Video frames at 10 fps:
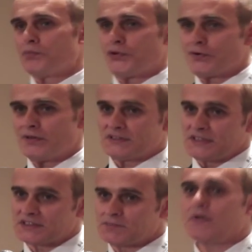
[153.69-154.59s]

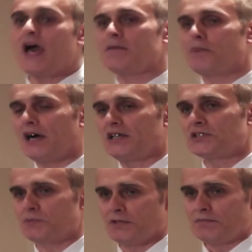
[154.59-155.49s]
puritanism and
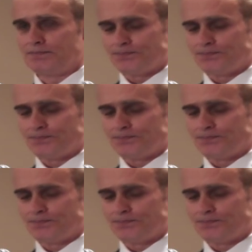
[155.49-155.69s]
punishment.